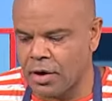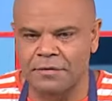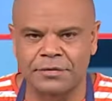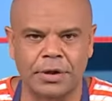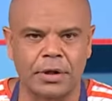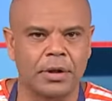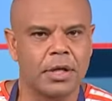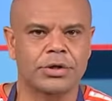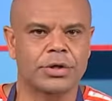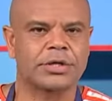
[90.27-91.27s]
of
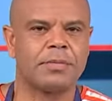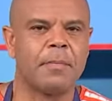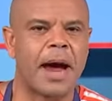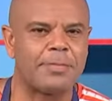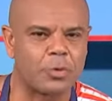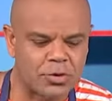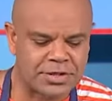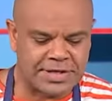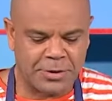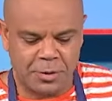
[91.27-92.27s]
delicious maple
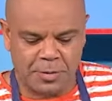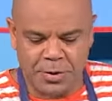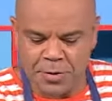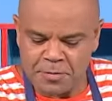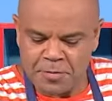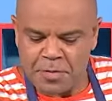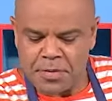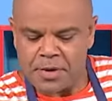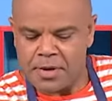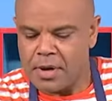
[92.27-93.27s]
syrup.
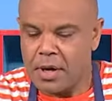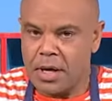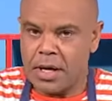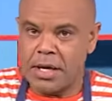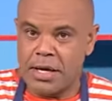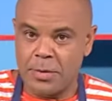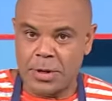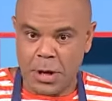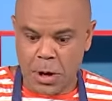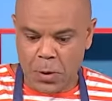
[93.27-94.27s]
Here we
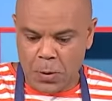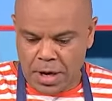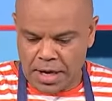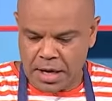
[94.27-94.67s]
go.